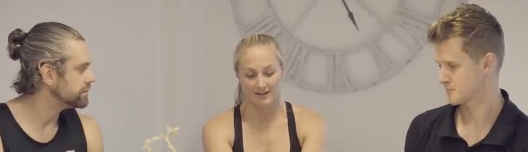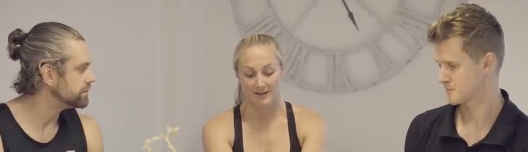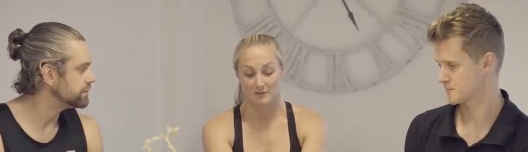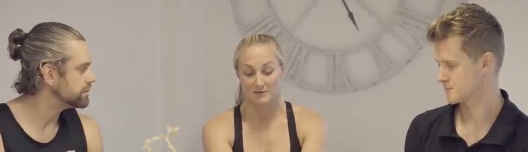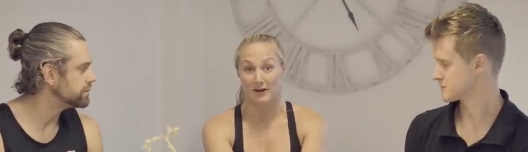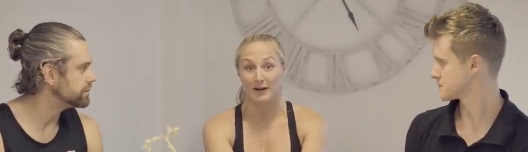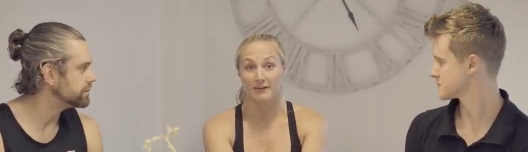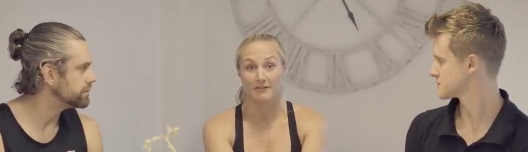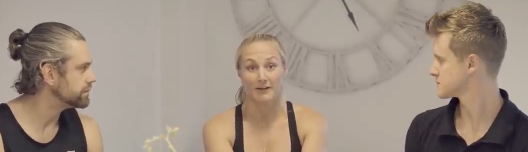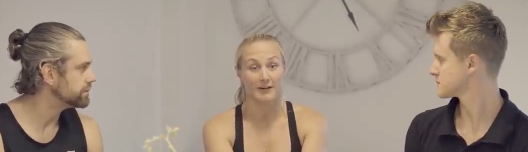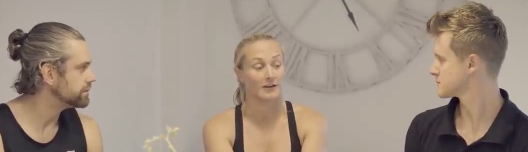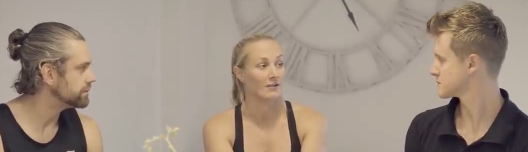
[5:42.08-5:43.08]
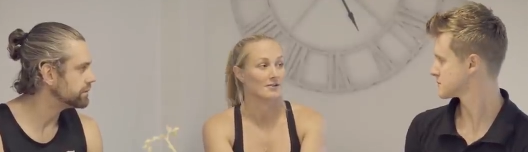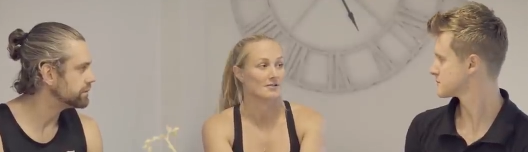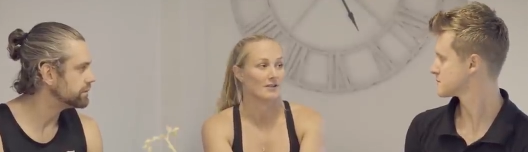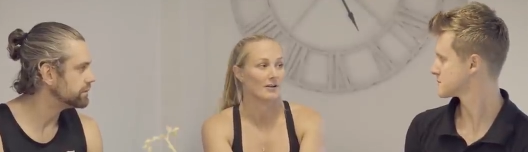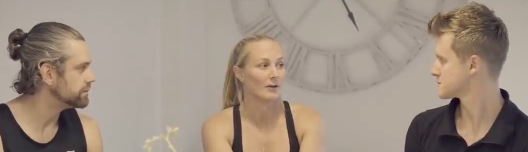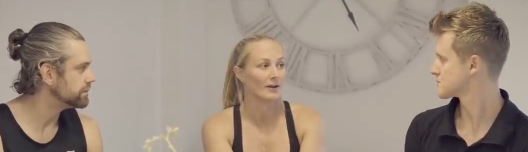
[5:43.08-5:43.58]
Speaker 1: yeah, it was very, very close
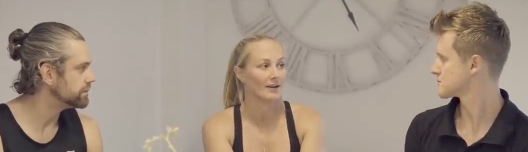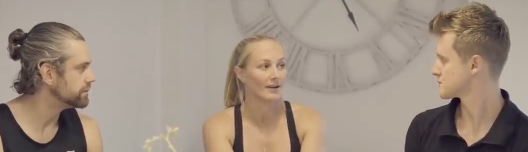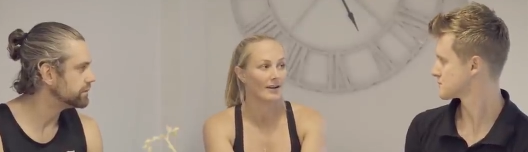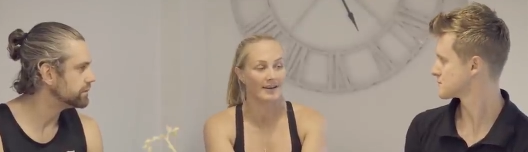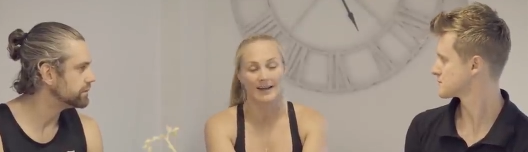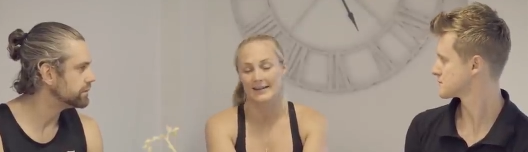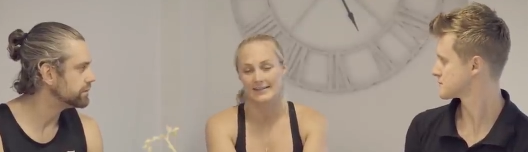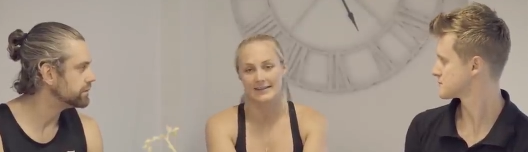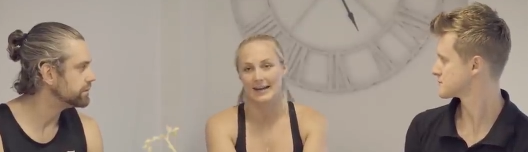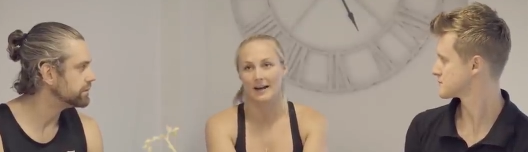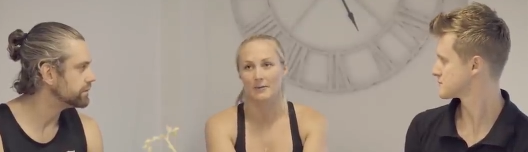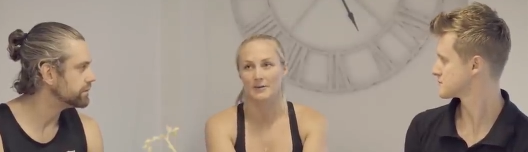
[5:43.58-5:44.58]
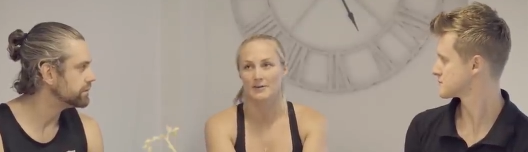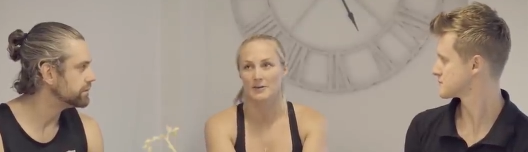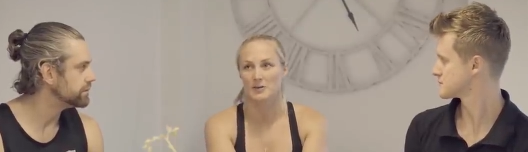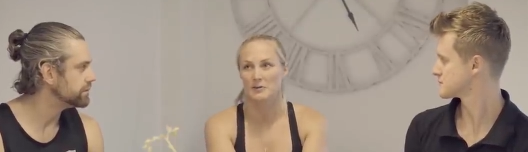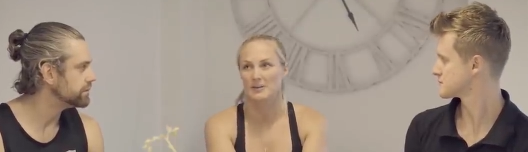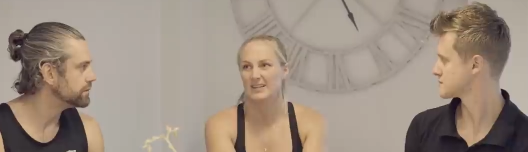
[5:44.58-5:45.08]
to going, and that didn't happen. So I
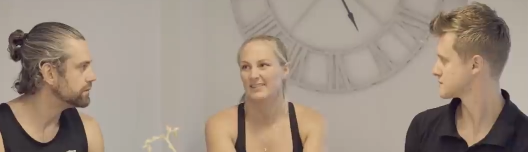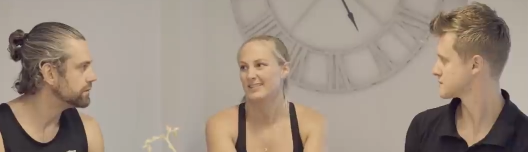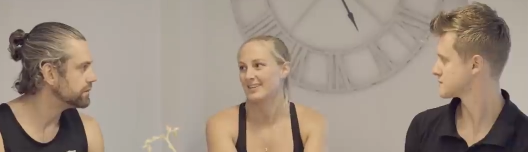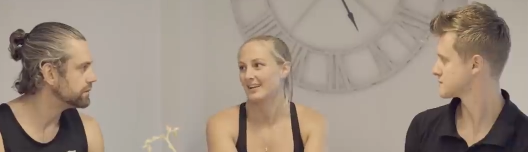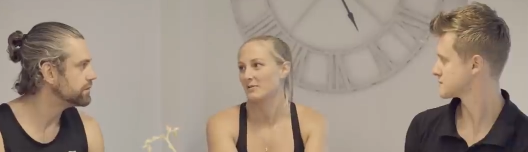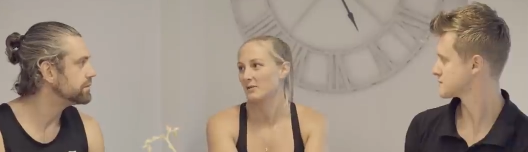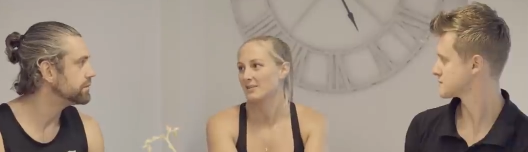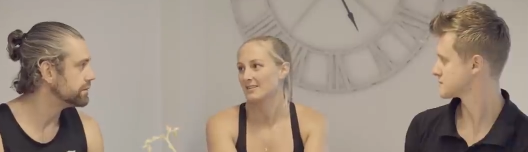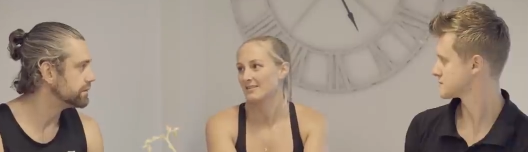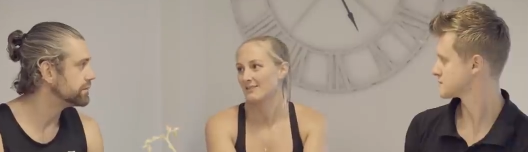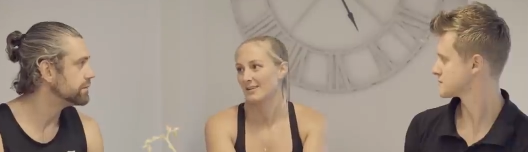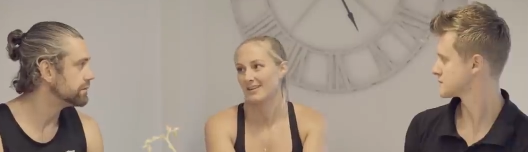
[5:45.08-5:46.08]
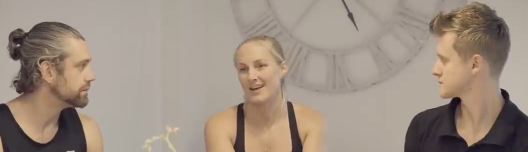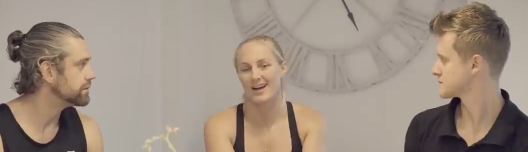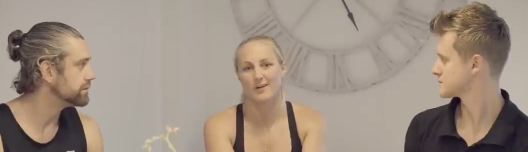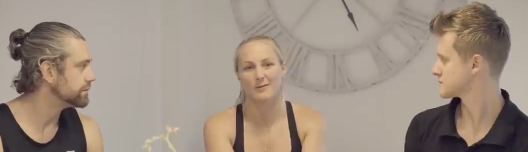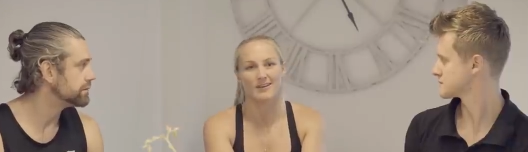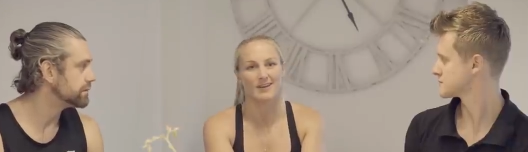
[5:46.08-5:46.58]
was pretty devastated once when that
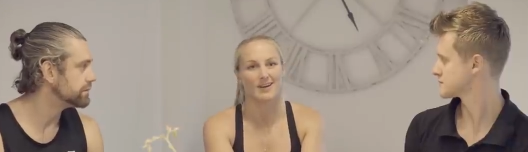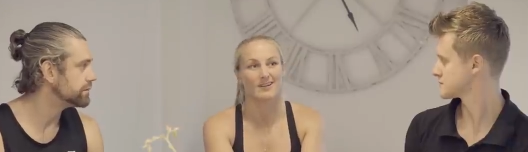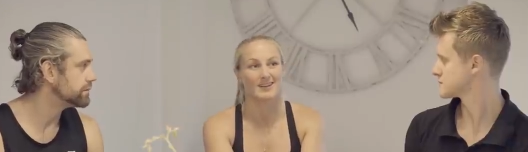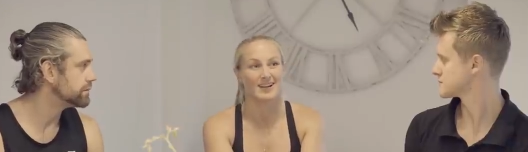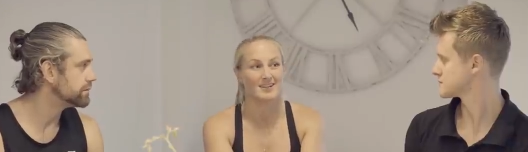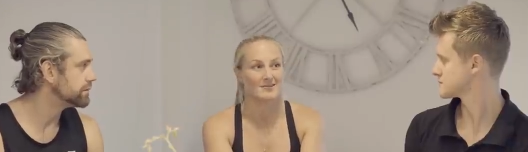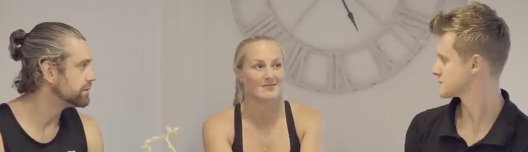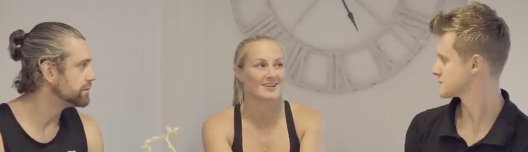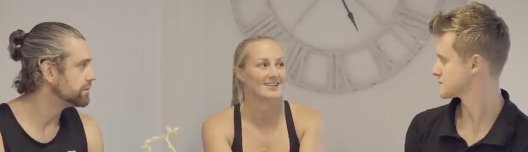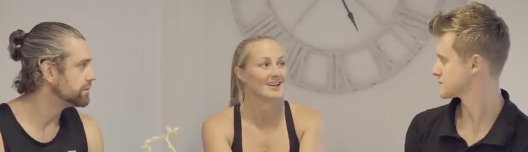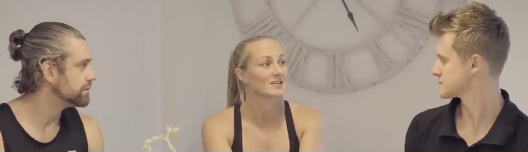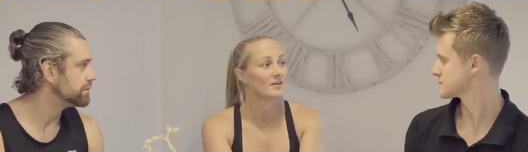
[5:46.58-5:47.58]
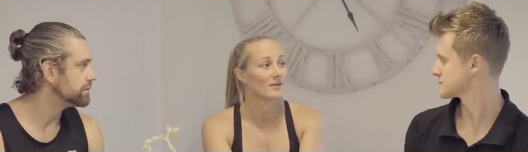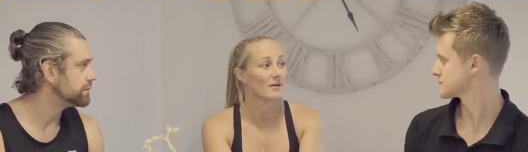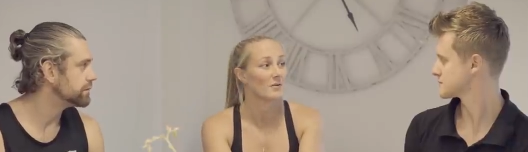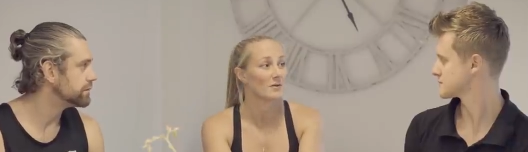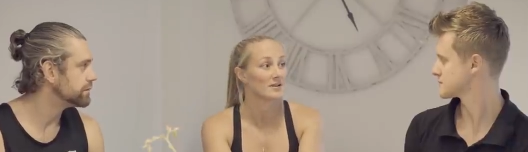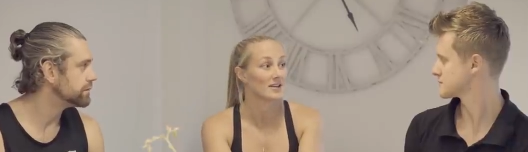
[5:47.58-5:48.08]
happened, and I had to reassess whether
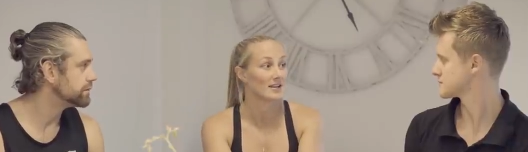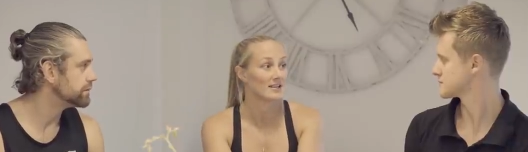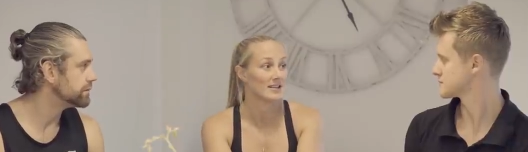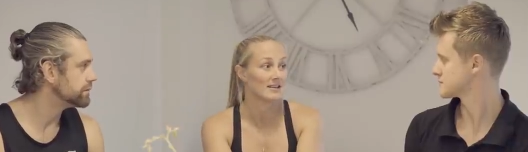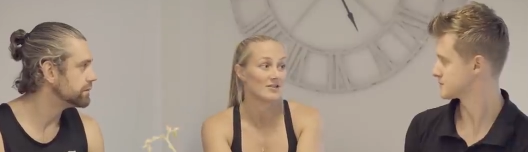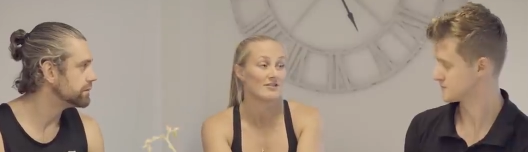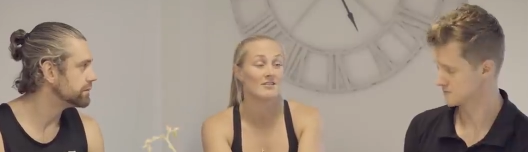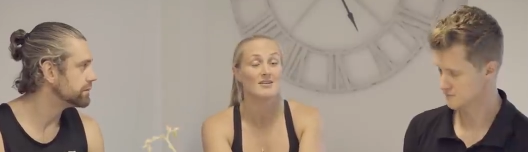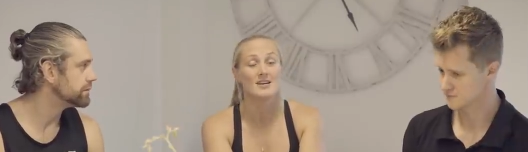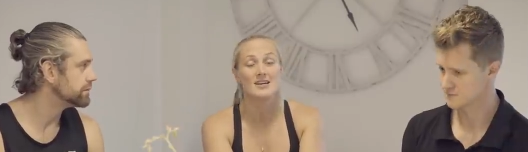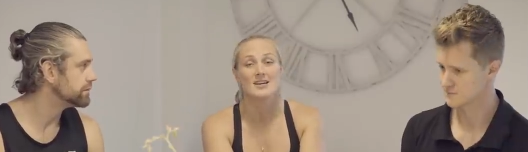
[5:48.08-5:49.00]
I wanted to continue. Mm.